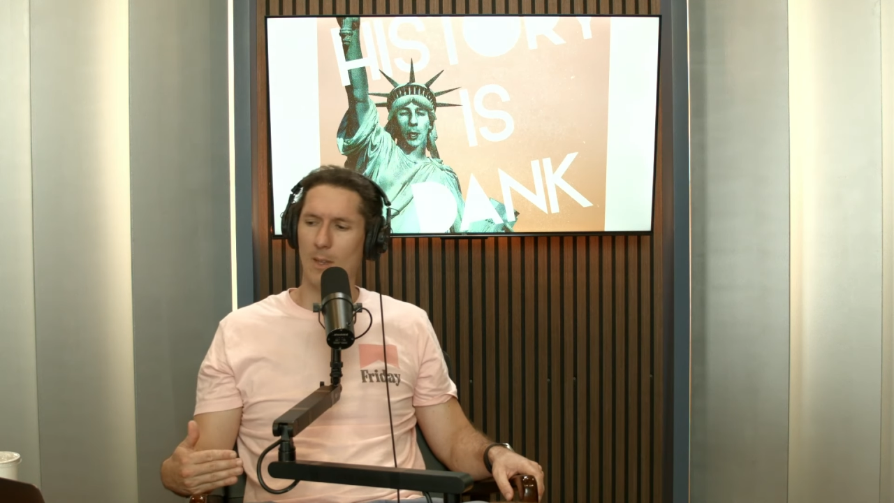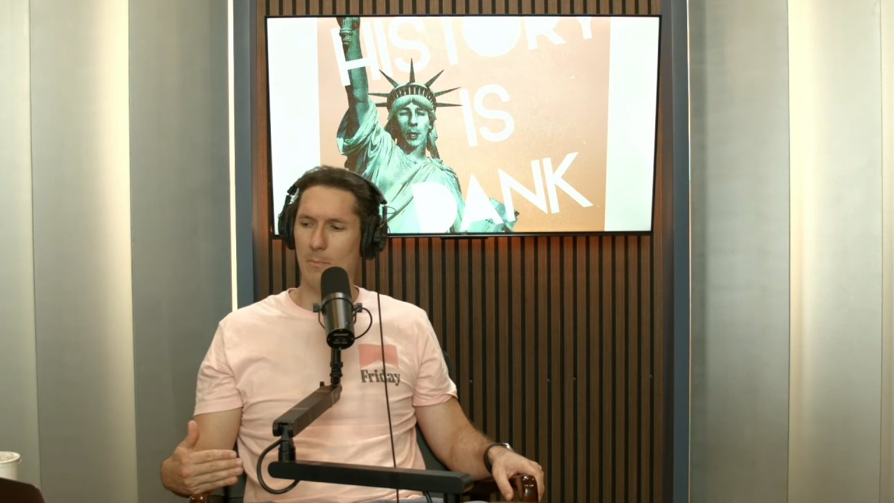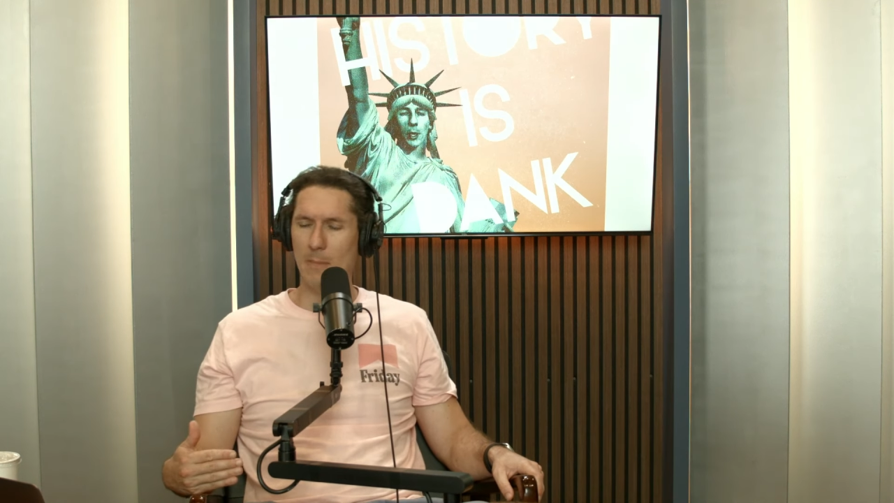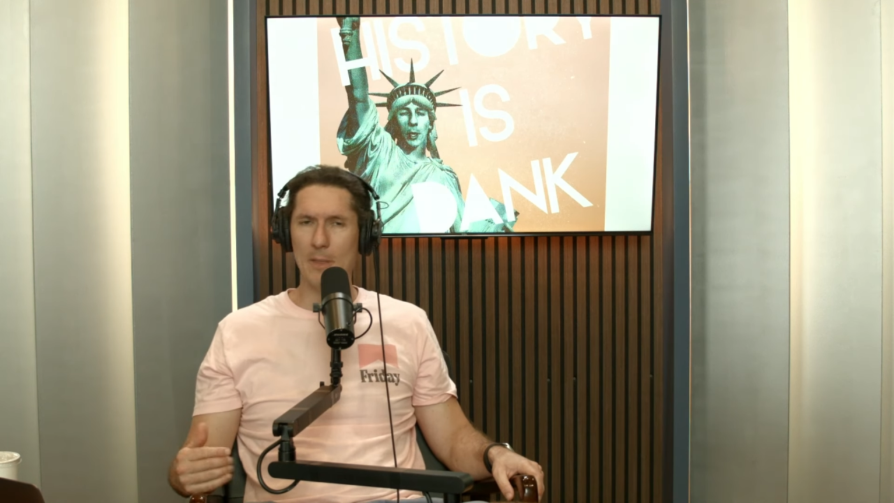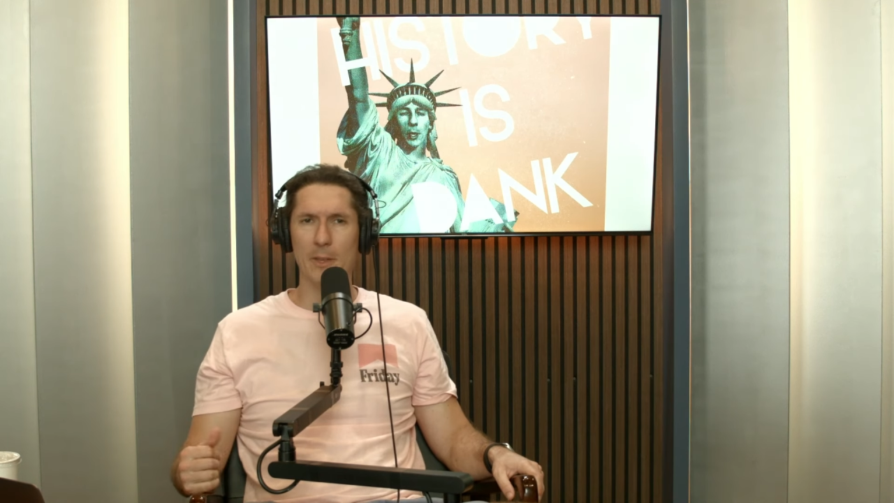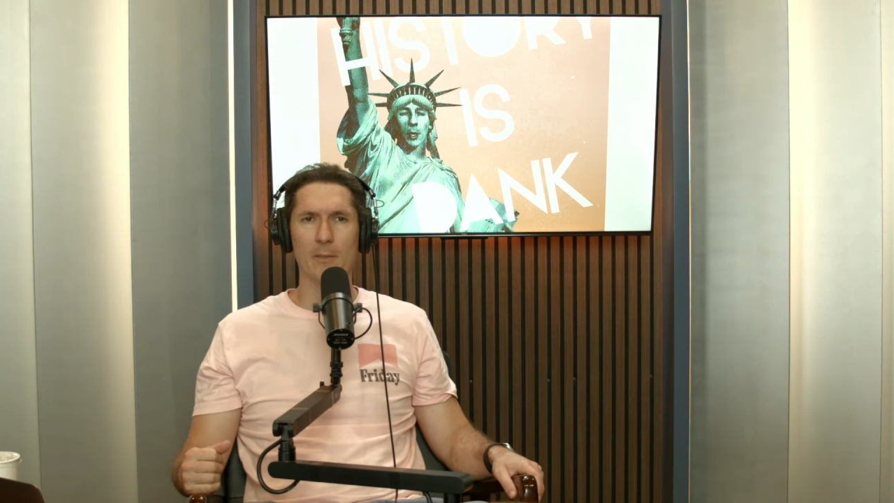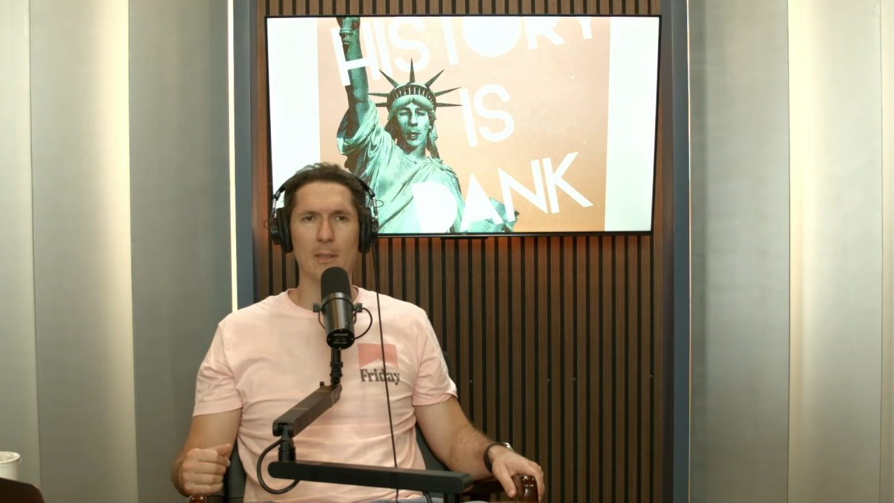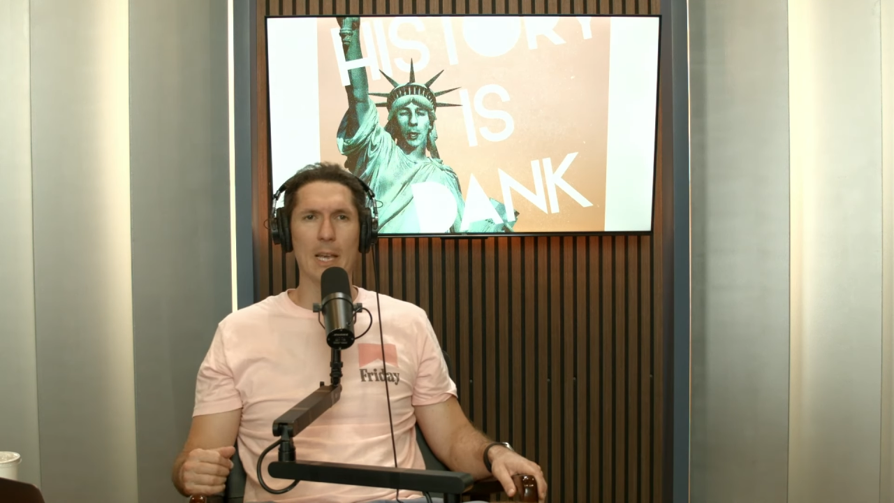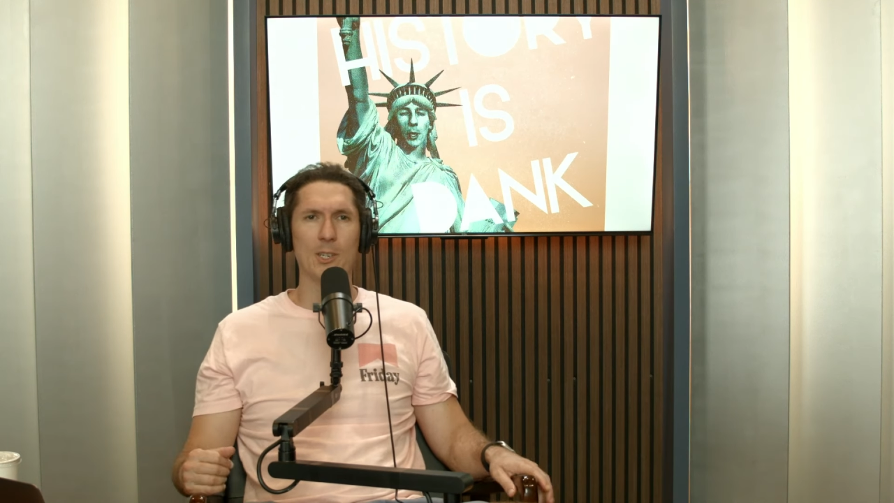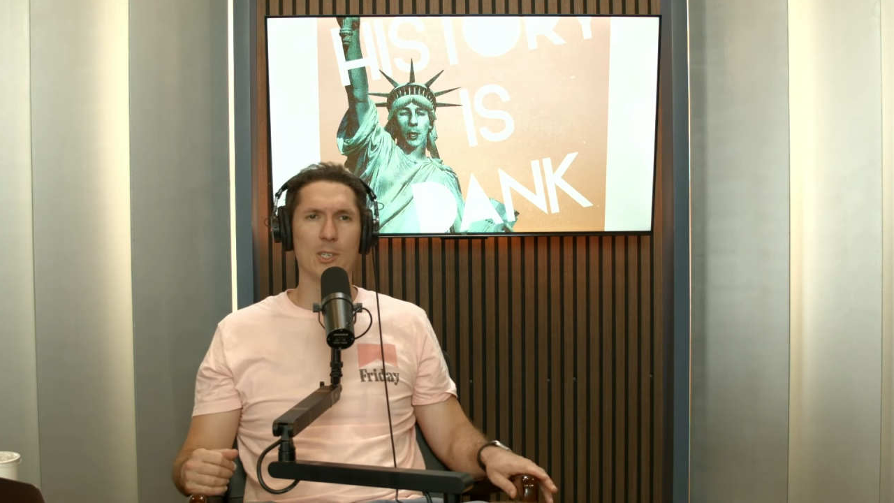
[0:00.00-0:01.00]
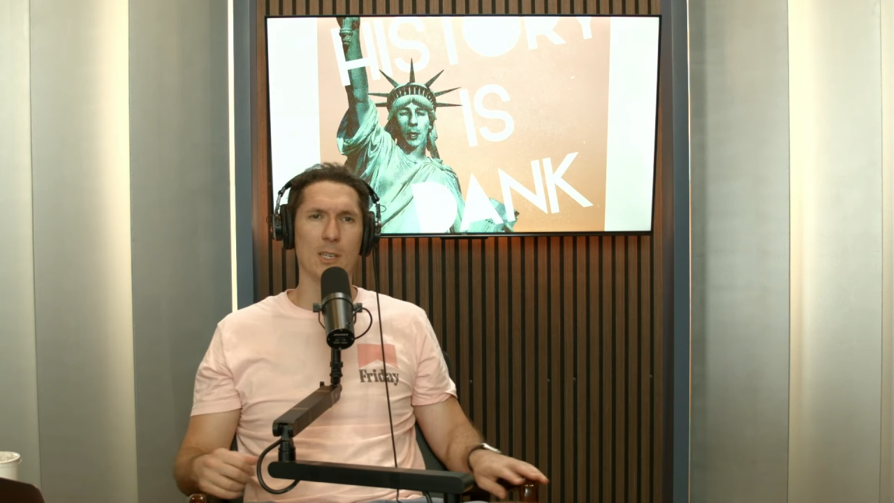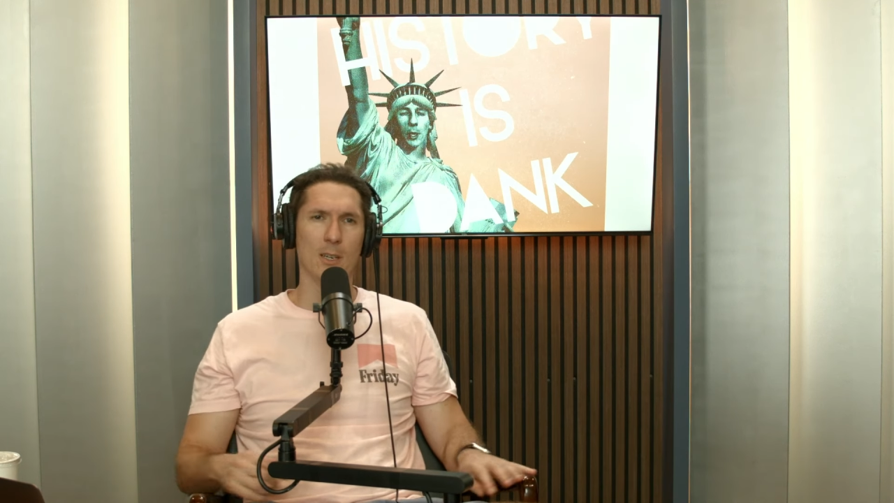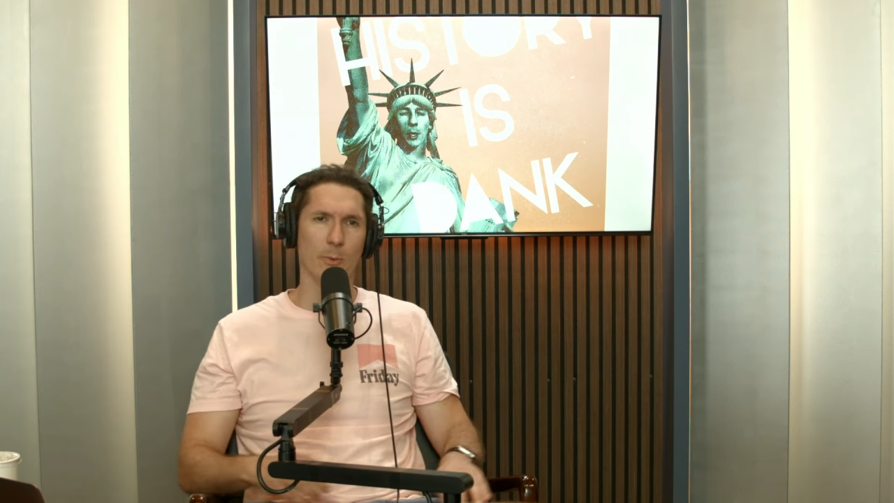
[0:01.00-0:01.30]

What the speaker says: method of Leshki or